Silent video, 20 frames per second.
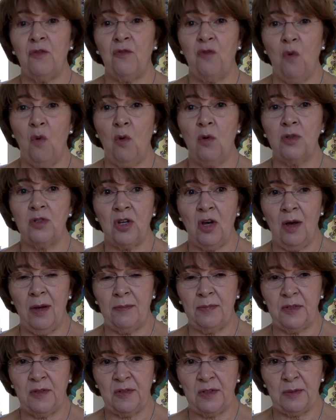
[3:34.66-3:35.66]
4
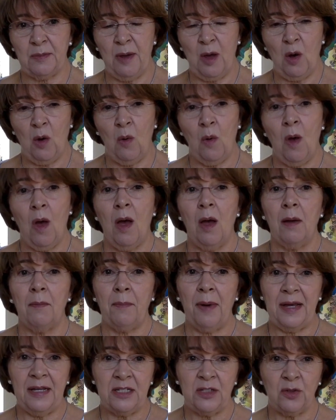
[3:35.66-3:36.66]
types of smell
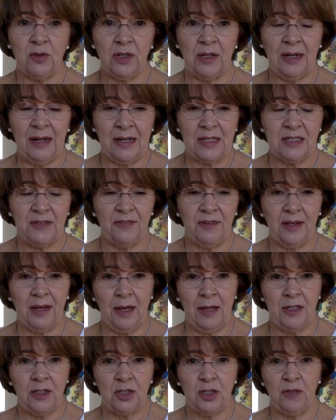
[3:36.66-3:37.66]
based on a
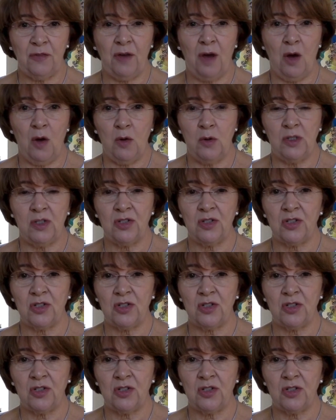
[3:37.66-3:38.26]
classification of odours,